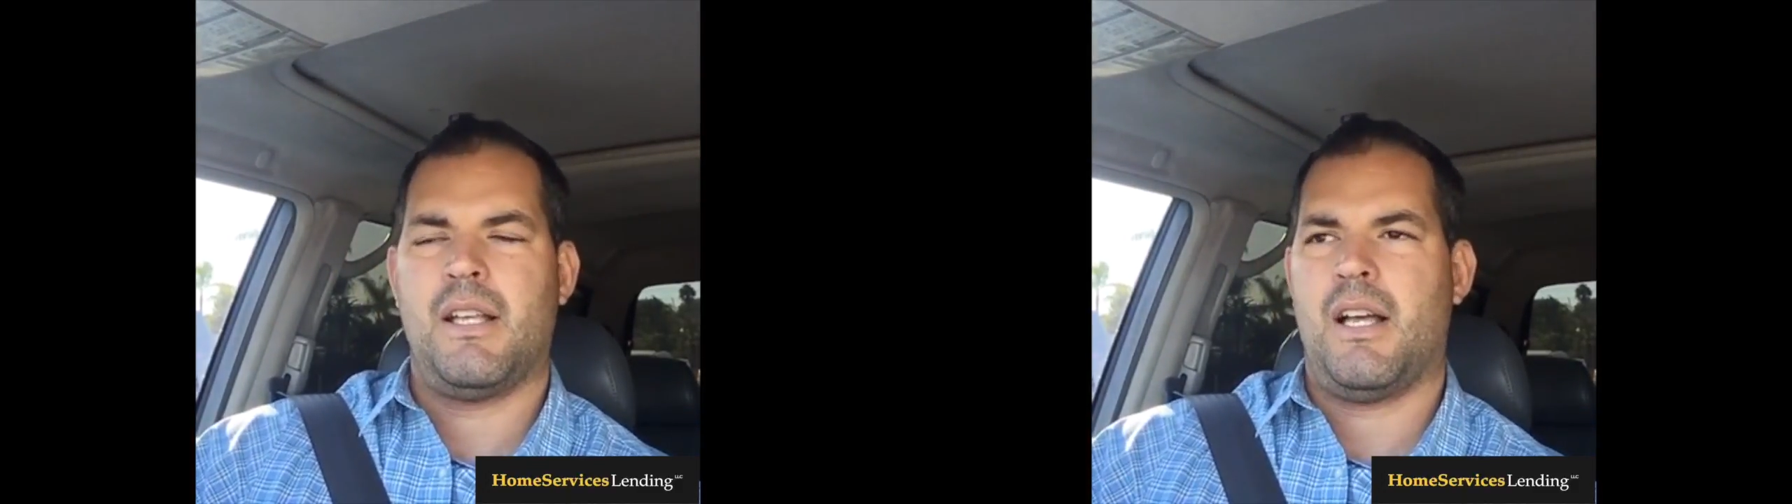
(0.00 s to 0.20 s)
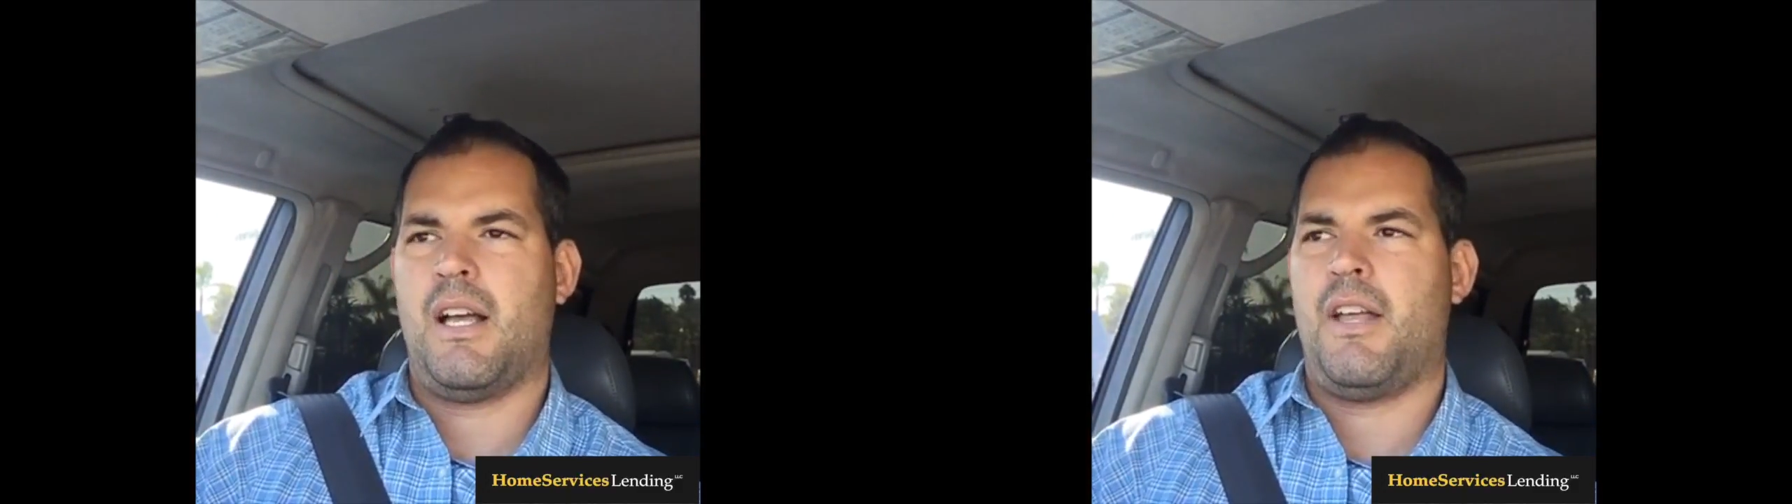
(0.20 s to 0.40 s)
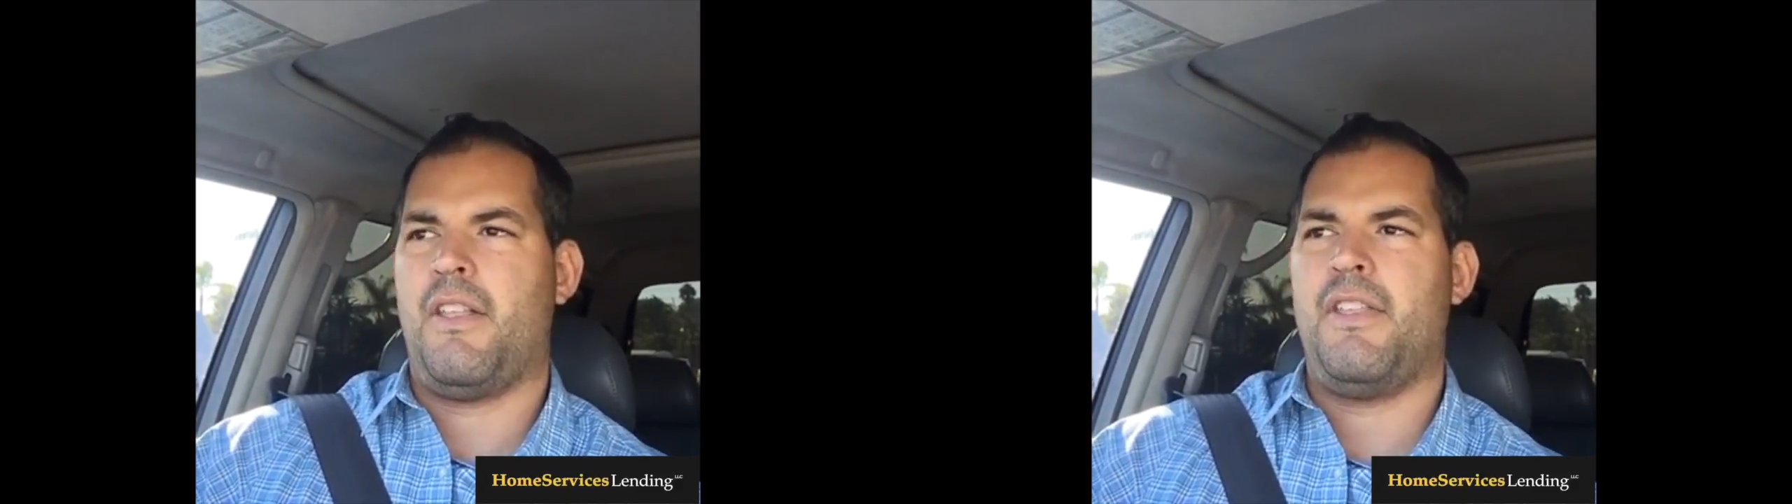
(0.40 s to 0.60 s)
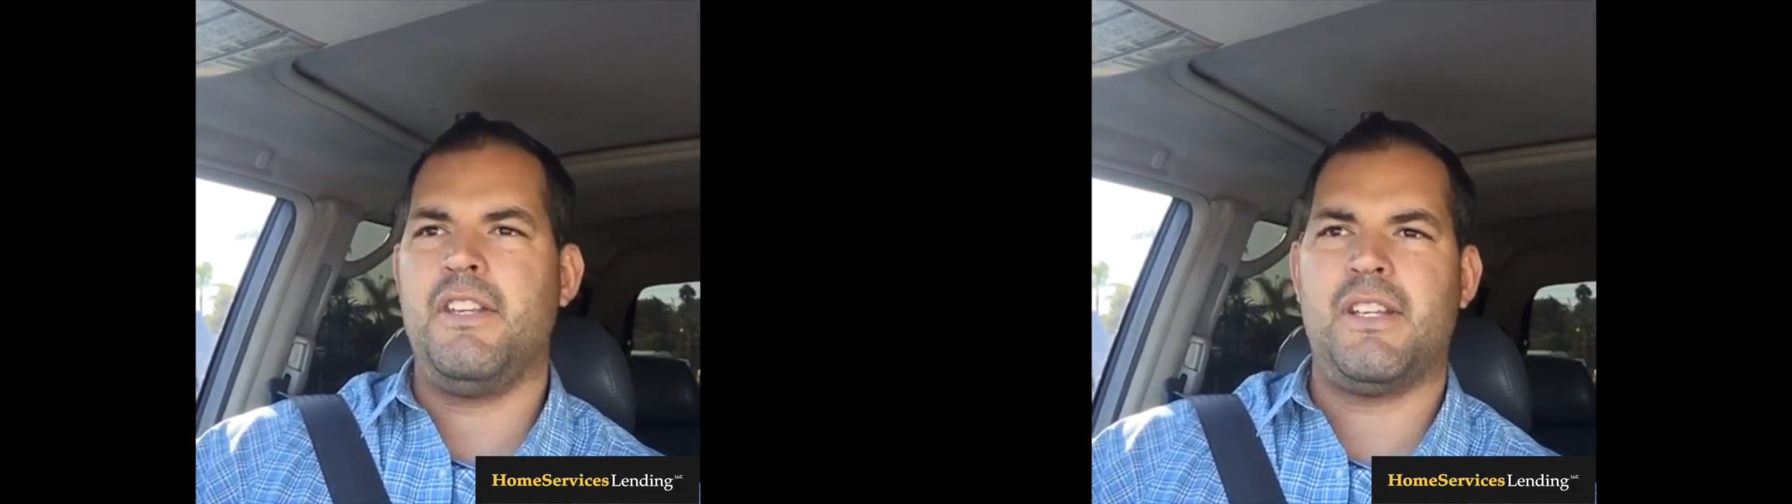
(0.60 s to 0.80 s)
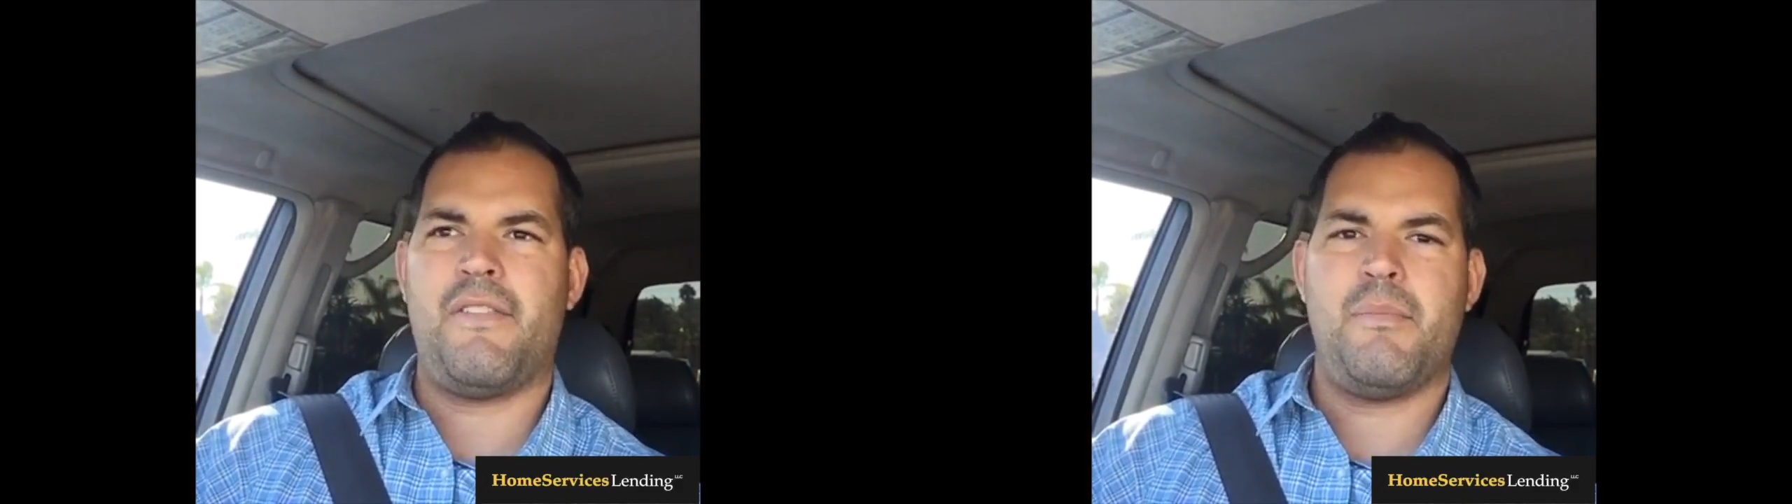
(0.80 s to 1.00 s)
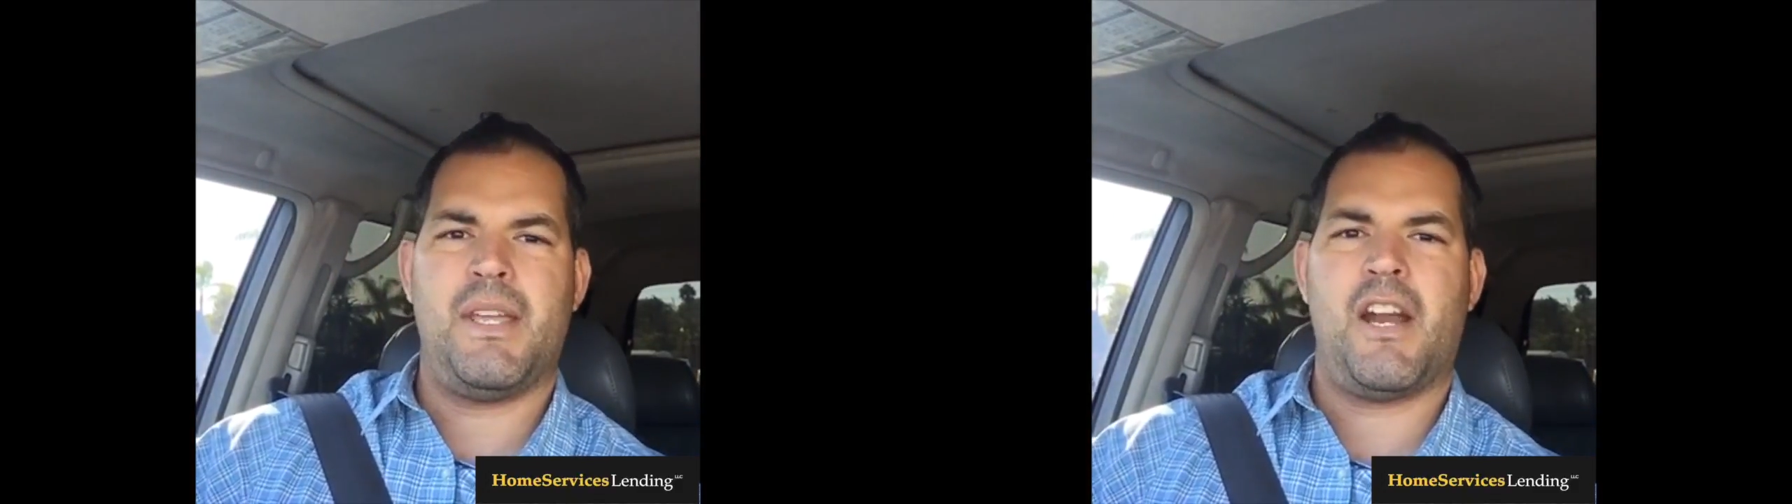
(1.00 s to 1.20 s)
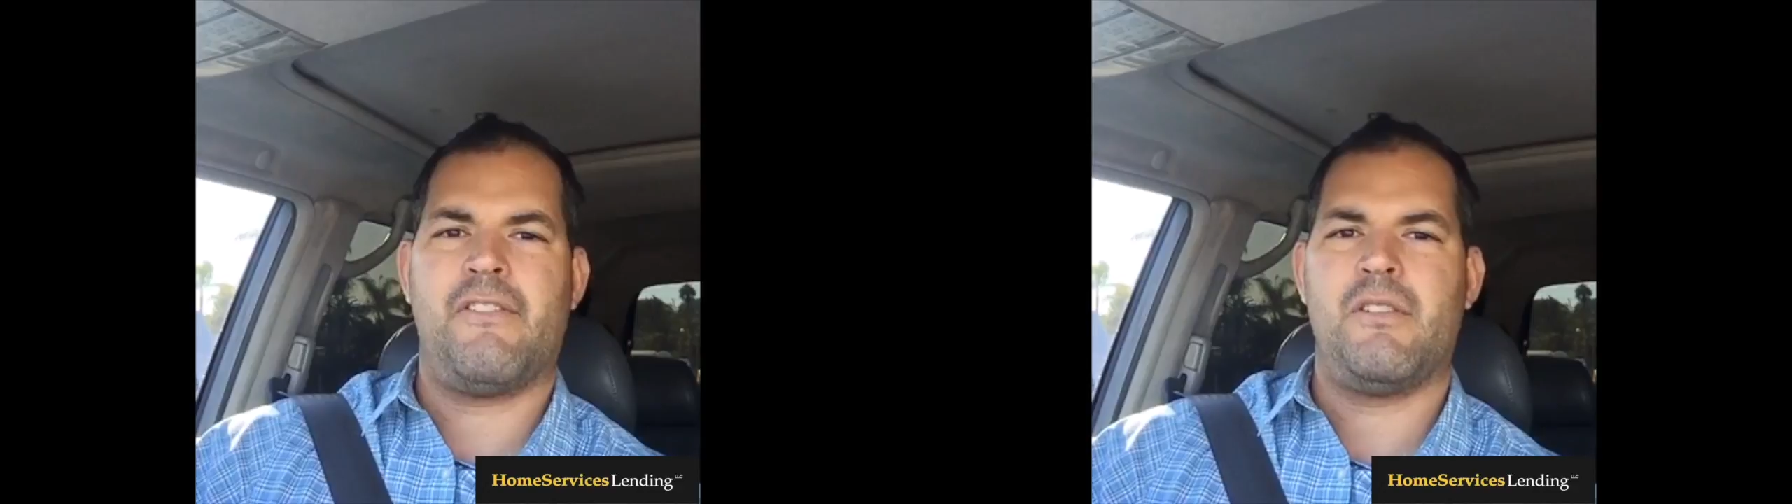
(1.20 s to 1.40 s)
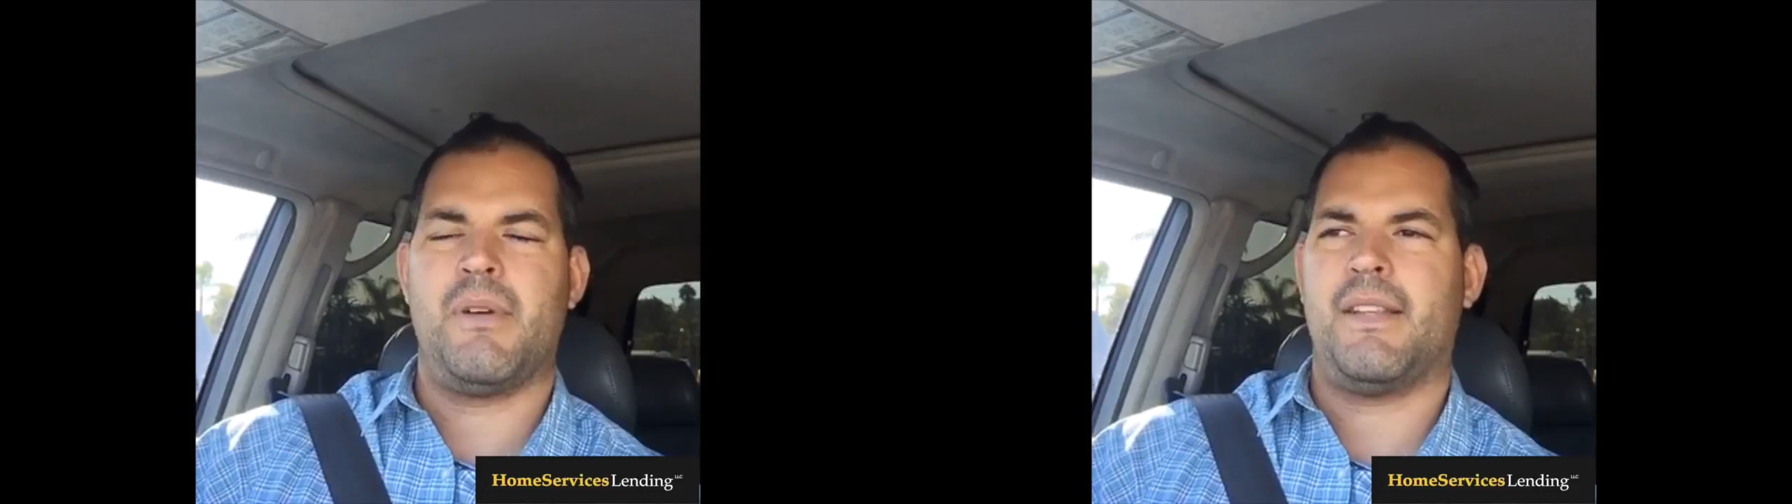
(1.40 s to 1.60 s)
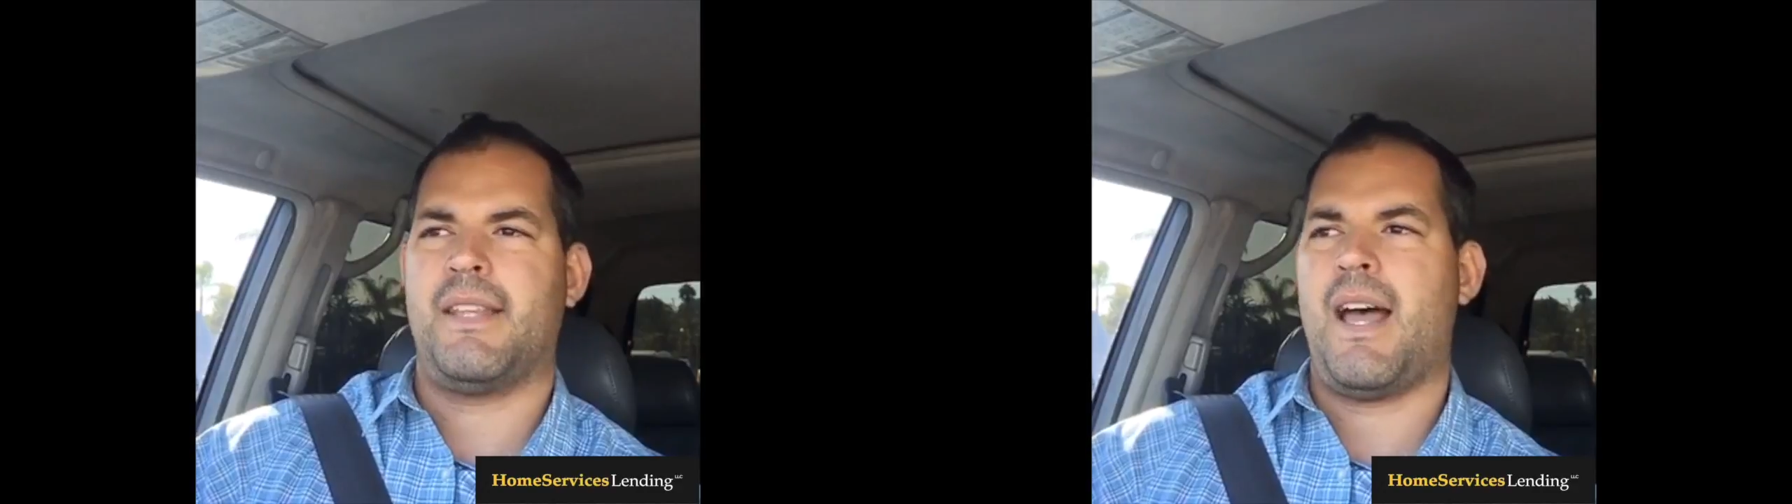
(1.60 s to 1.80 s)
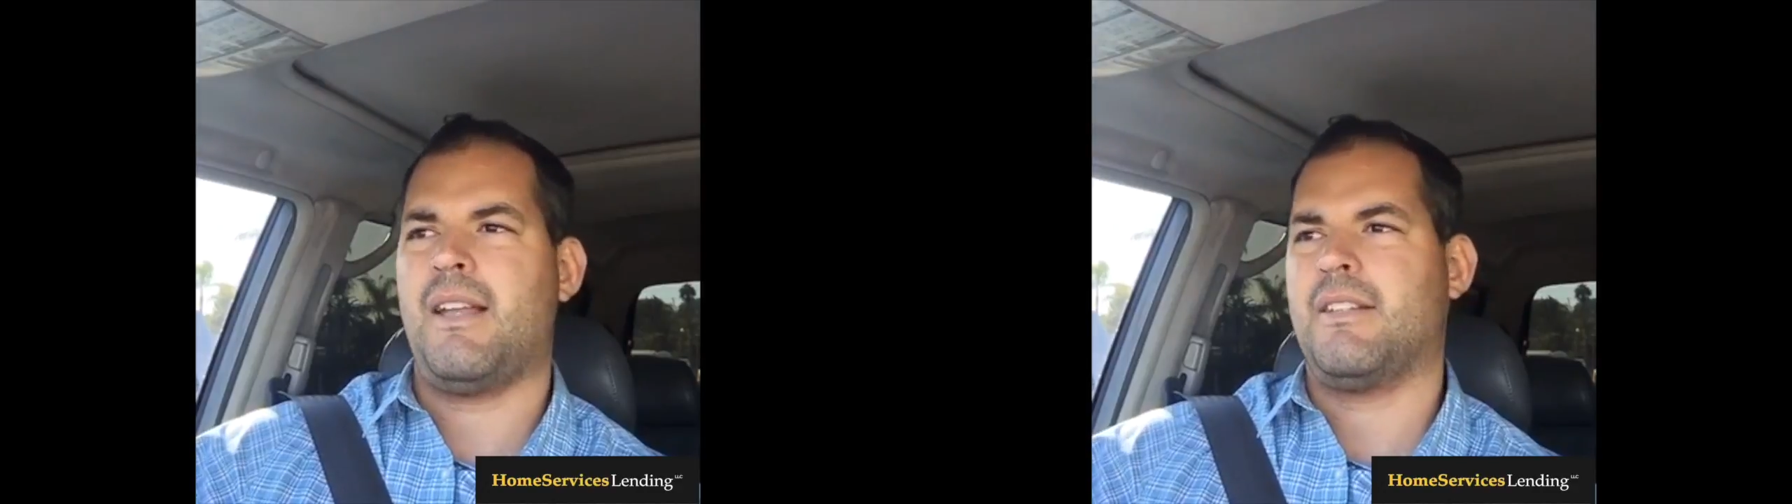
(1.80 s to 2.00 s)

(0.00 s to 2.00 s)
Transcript: The things you have to be careful about that